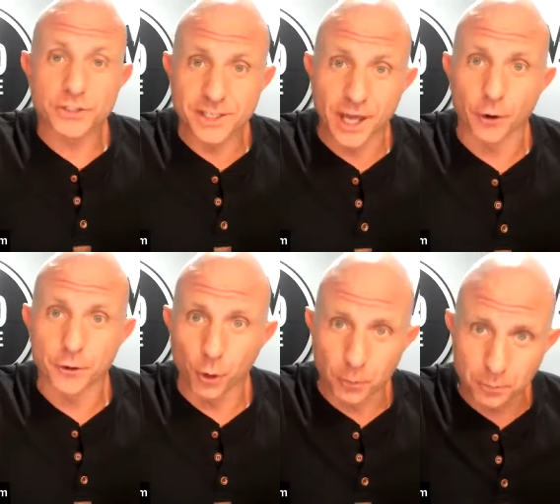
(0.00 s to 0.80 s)
scale
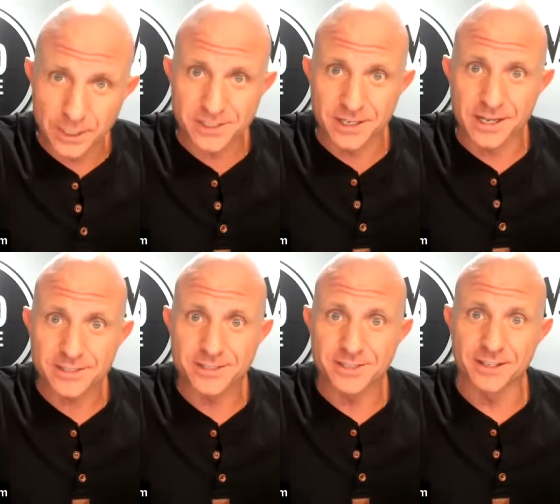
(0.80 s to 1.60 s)
your
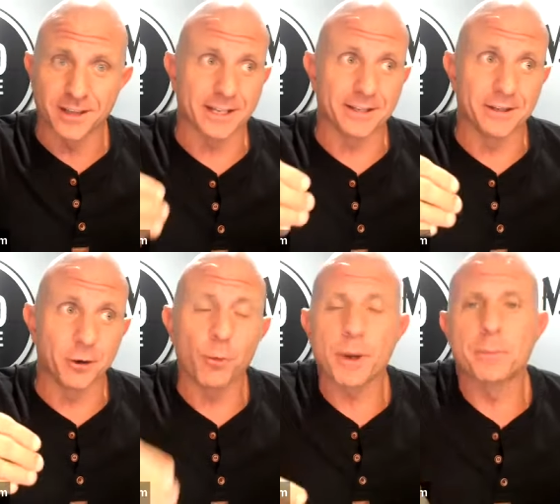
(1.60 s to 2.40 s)
business like the
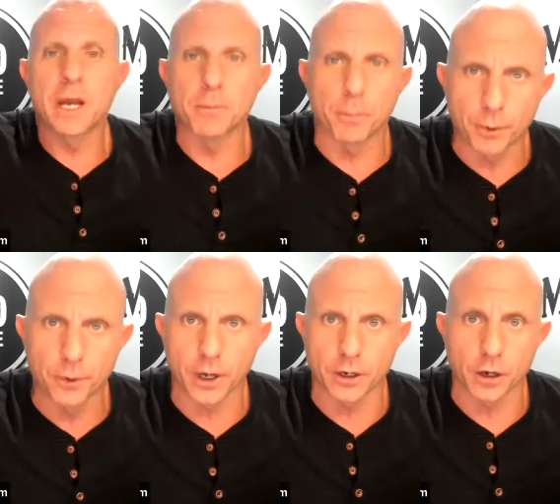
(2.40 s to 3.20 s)
only way to become a,
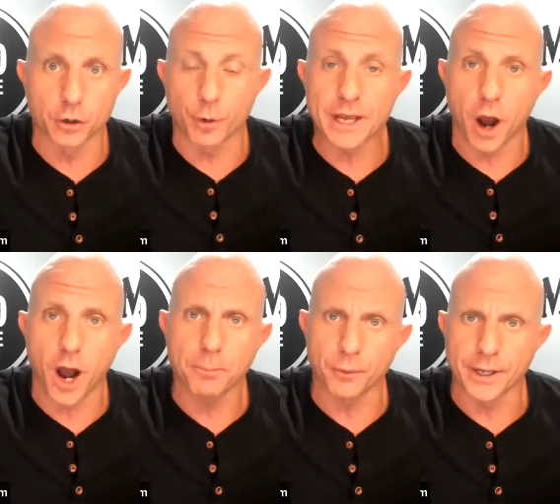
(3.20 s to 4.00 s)
a, great
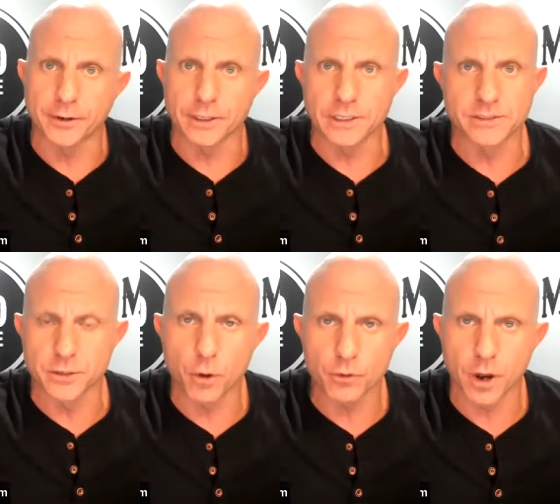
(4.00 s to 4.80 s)
operator is to
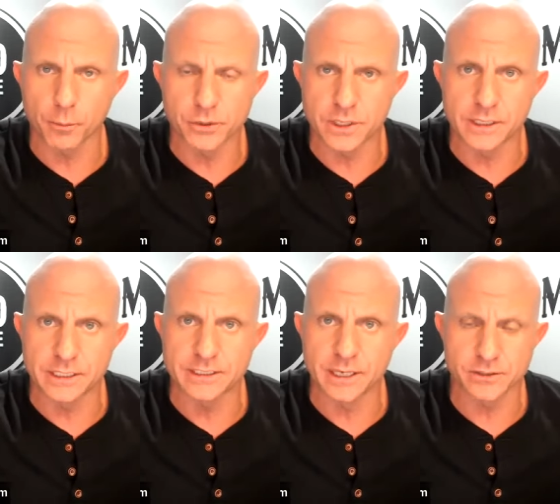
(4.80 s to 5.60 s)
know the numbers and the
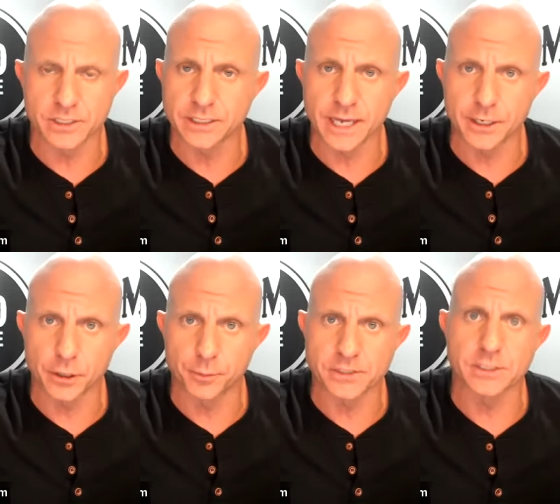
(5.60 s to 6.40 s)
details and the data of
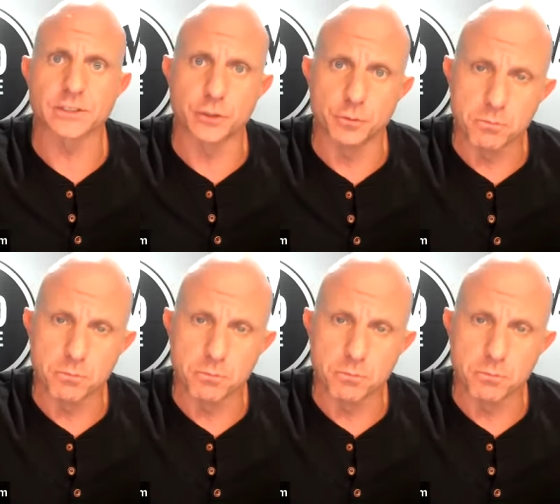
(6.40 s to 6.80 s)
your business you